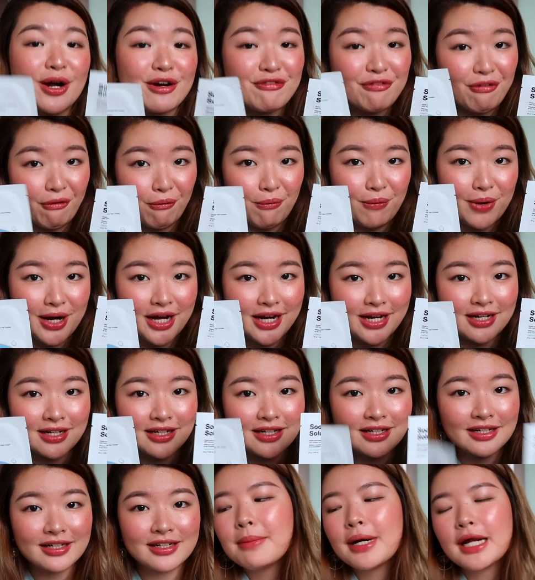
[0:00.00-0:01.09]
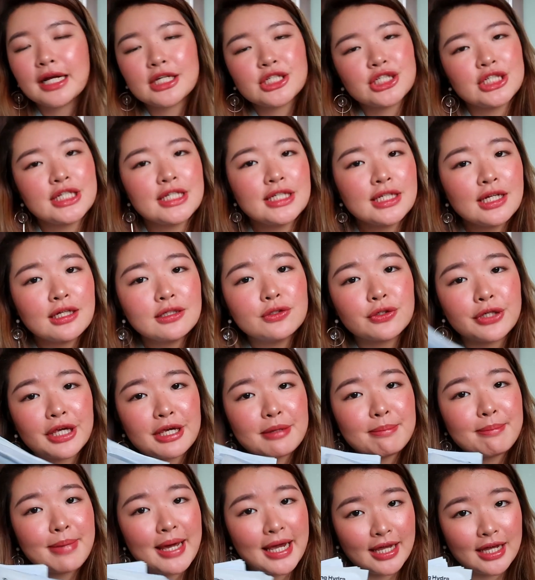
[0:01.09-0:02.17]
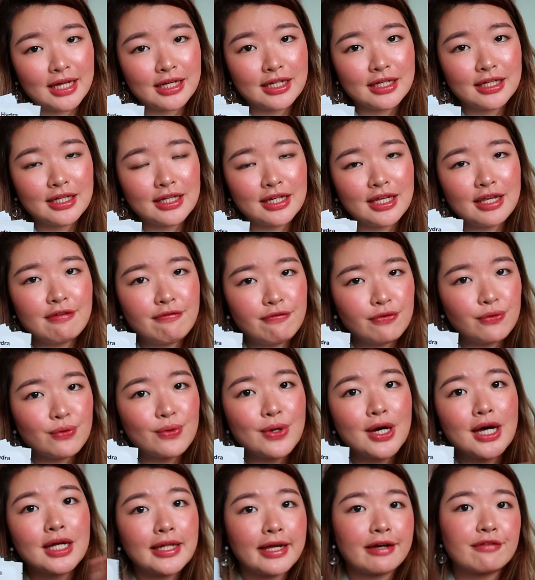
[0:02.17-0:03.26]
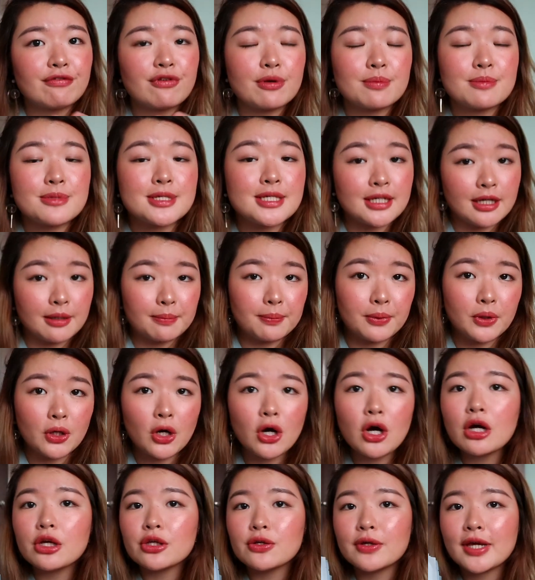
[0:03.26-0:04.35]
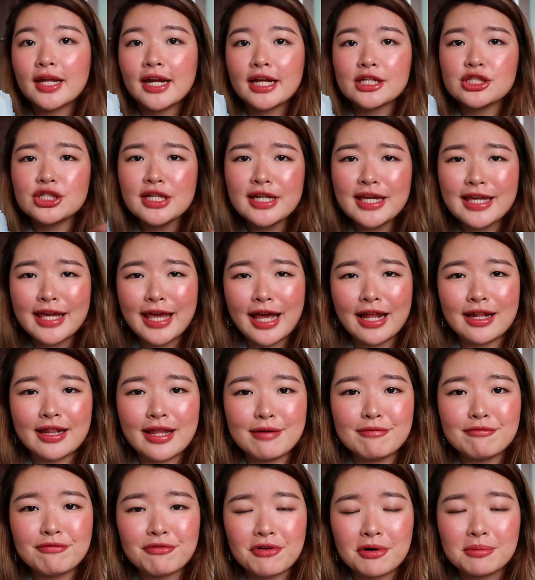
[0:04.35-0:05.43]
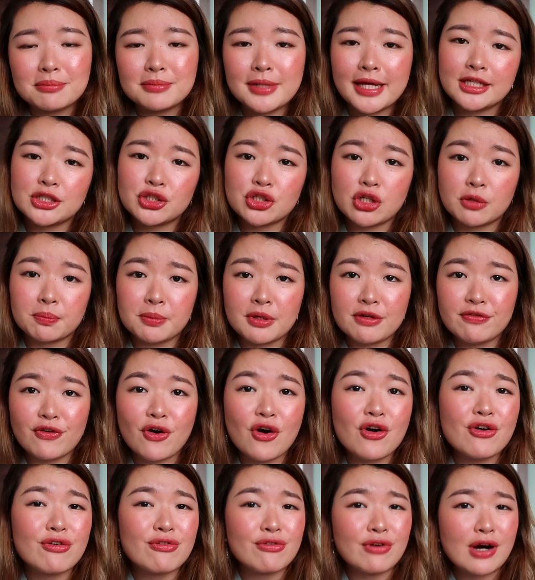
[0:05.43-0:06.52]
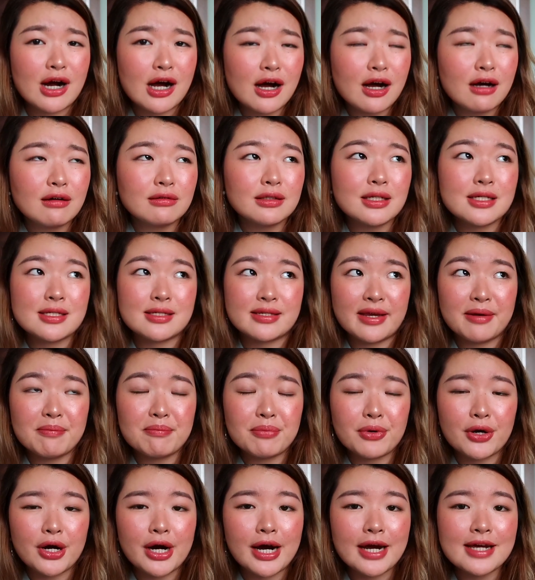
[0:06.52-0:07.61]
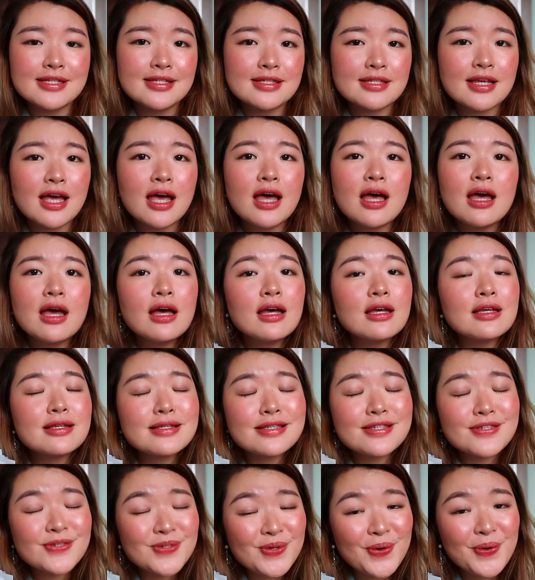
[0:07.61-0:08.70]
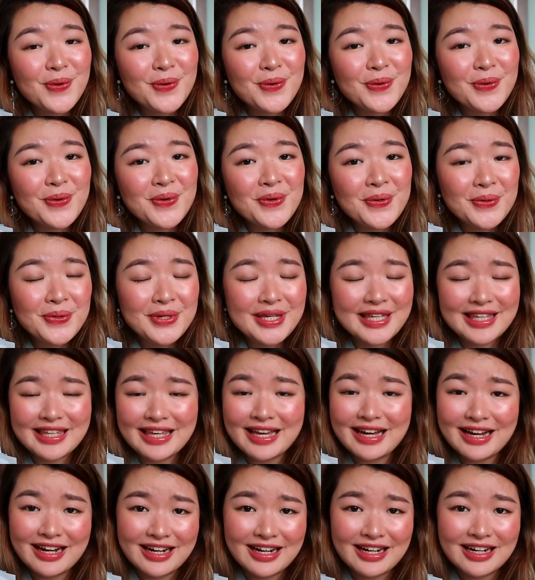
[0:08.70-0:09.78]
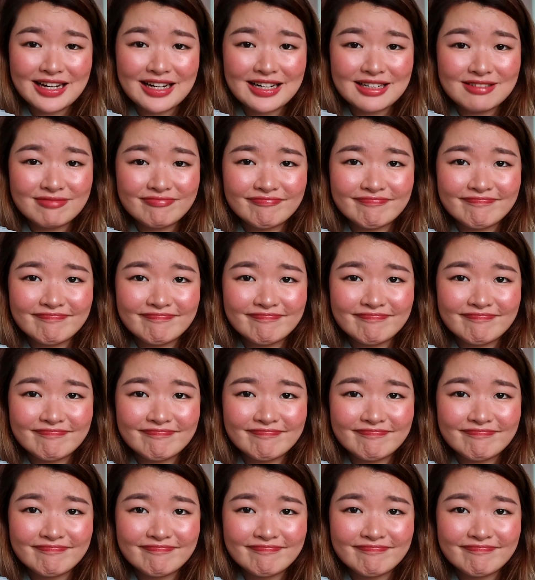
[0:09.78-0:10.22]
one for one. But actually, now looking back at it, if you are like from Singapore, you can actually get them from like Shopee for around the same price. So yeah,